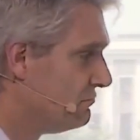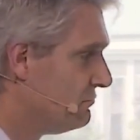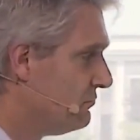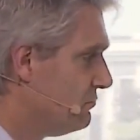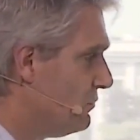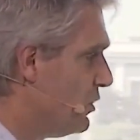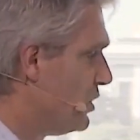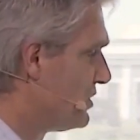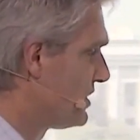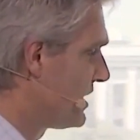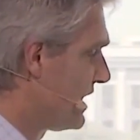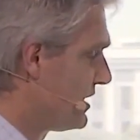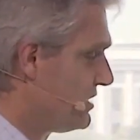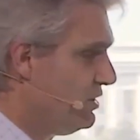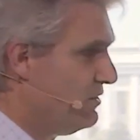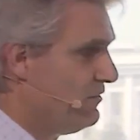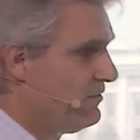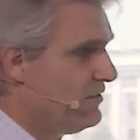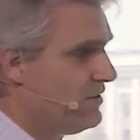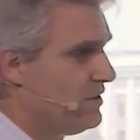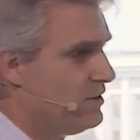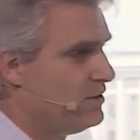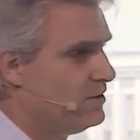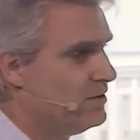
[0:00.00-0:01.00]
What does that do
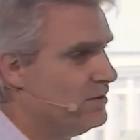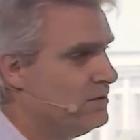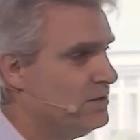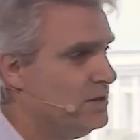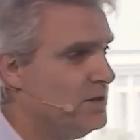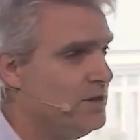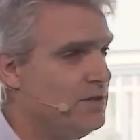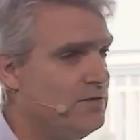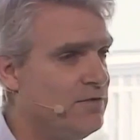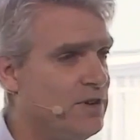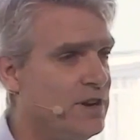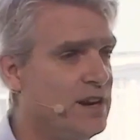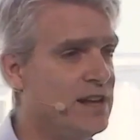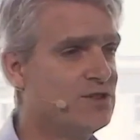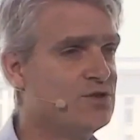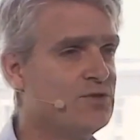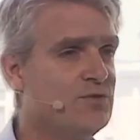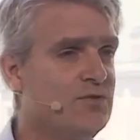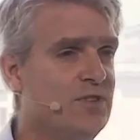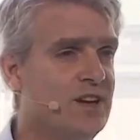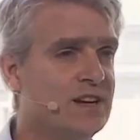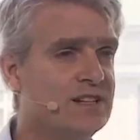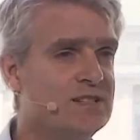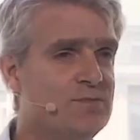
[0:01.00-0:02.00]
for your
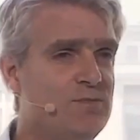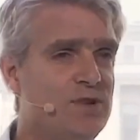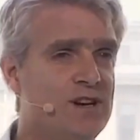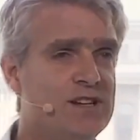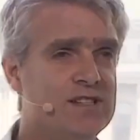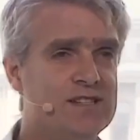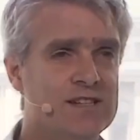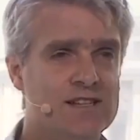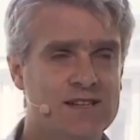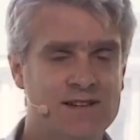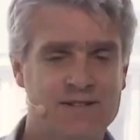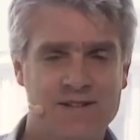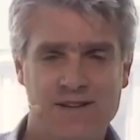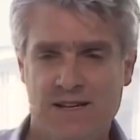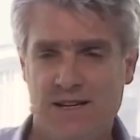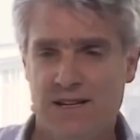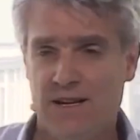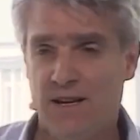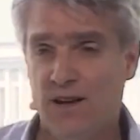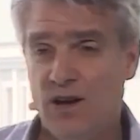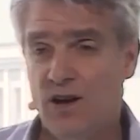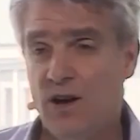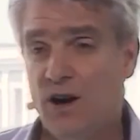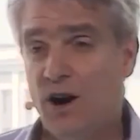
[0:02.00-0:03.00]
financial flexibility?
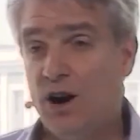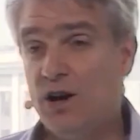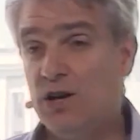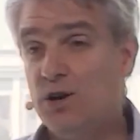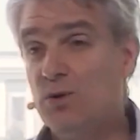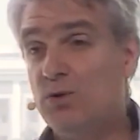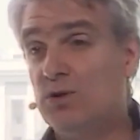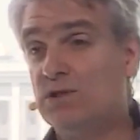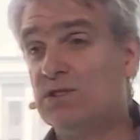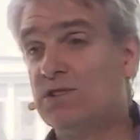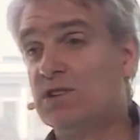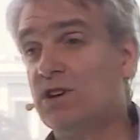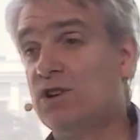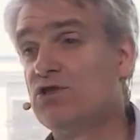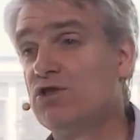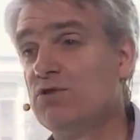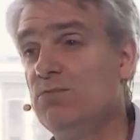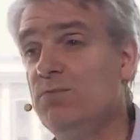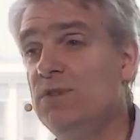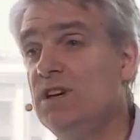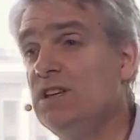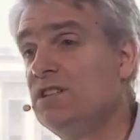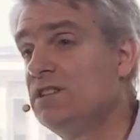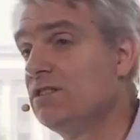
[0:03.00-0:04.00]
Are you on social
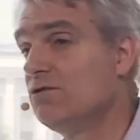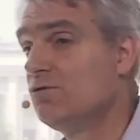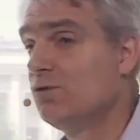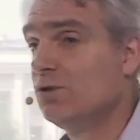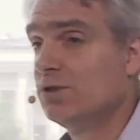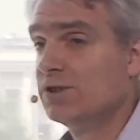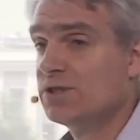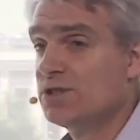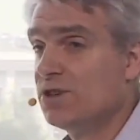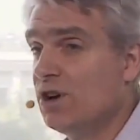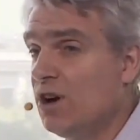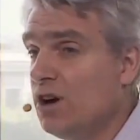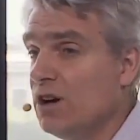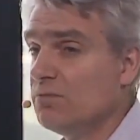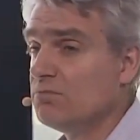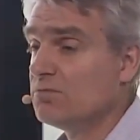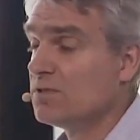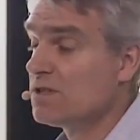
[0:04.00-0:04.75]
media all the time?